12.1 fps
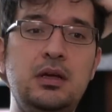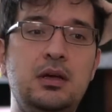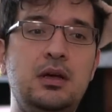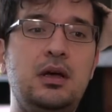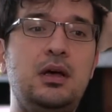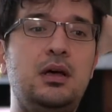
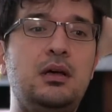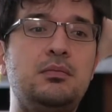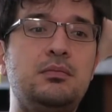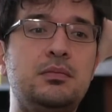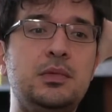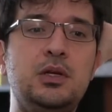
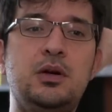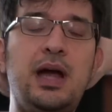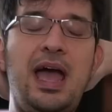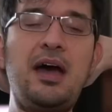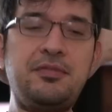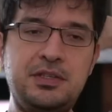You don't
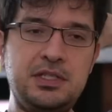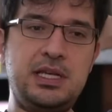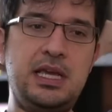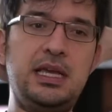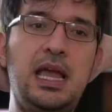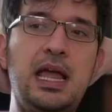have to
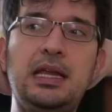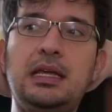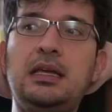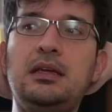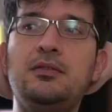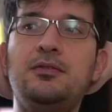take
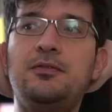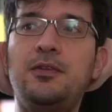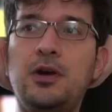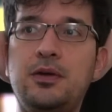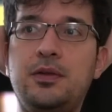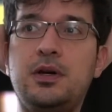any
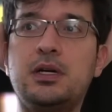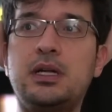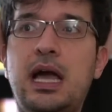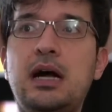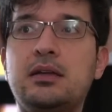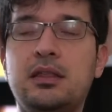further
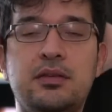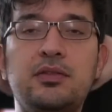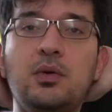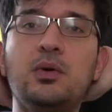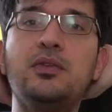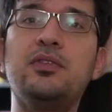calculus
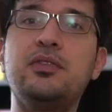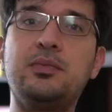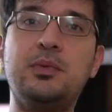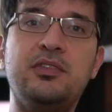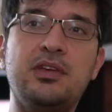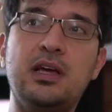courses
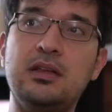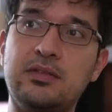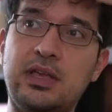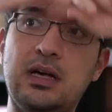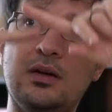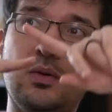besides
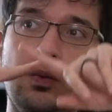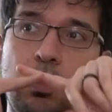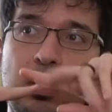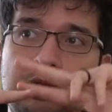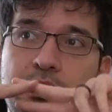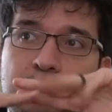Calc
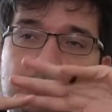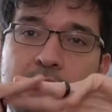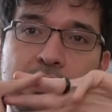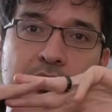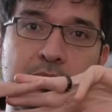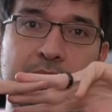1, 2,
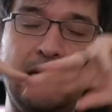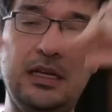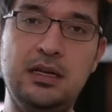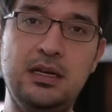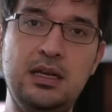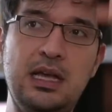and 3,
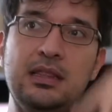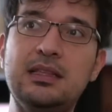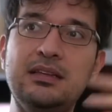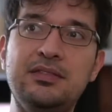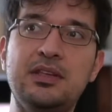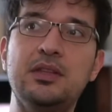at
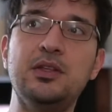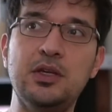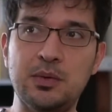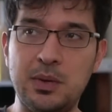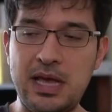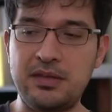least in the
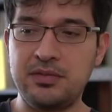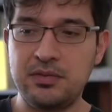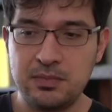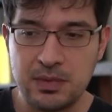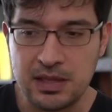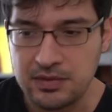US.
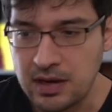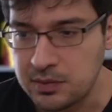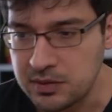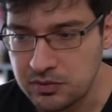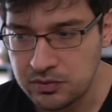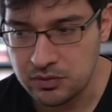That's how
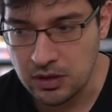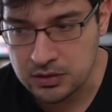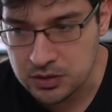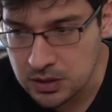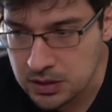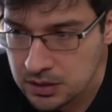it's structured.